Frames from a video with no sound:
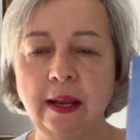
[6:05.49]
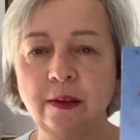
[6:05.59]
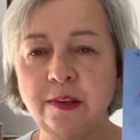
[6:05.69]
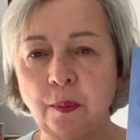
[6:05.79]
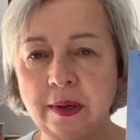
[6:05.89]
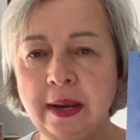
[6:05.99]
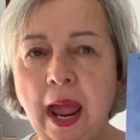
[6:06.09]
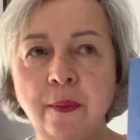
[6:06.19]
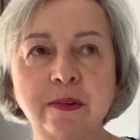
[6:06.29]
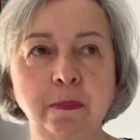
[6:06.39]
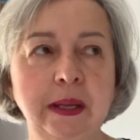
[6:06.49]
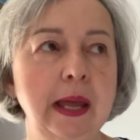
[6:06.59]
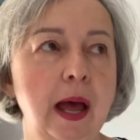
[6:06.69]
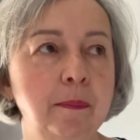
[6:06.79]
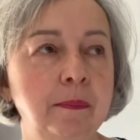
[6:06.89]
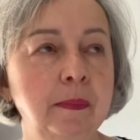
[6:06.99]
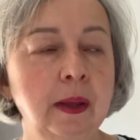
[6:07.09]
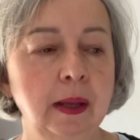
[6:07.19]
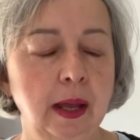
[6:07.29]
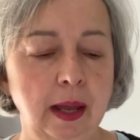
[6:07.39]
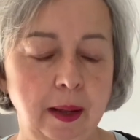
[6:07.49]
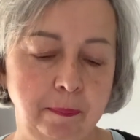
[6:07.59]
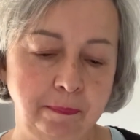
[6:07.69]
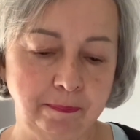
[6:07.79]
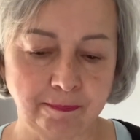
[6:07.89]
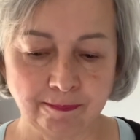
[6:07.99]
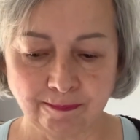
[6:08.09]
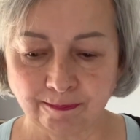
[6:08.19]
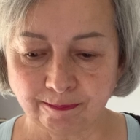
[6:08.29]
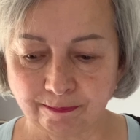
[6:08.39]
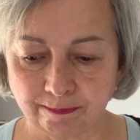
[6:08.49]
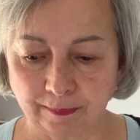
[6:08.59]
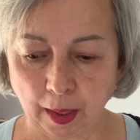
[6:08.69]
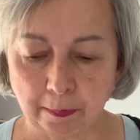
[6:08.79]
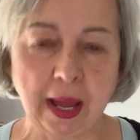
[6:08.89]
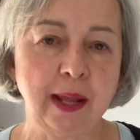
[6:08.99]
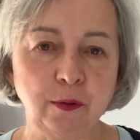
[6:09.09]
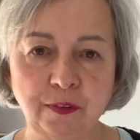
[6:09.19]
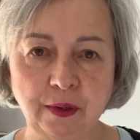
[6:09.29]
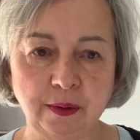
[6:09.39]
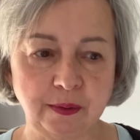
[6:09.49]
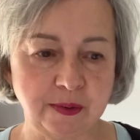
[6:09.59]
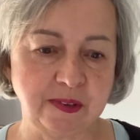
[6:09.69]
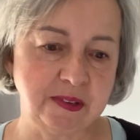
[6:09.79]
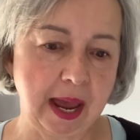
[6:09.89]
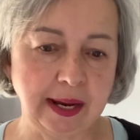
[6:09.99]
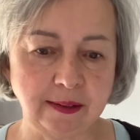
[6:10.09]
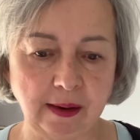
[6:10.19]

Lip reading: So it now has become part of the state,